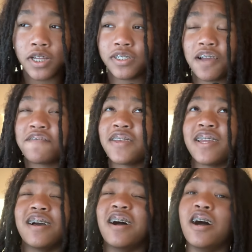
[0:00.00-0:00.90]
Definitely
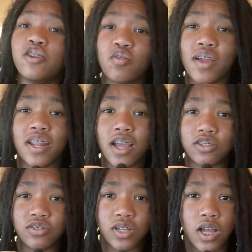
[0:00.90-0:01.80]
an underrated
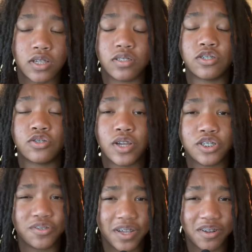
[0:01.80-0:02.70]
exercise. The stretch
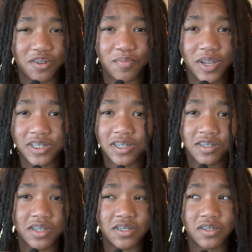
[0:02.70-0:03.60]
you get on your pecs on
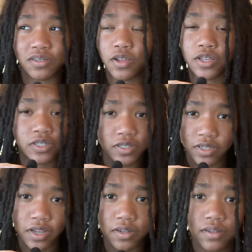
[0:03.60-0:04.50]
these is insane.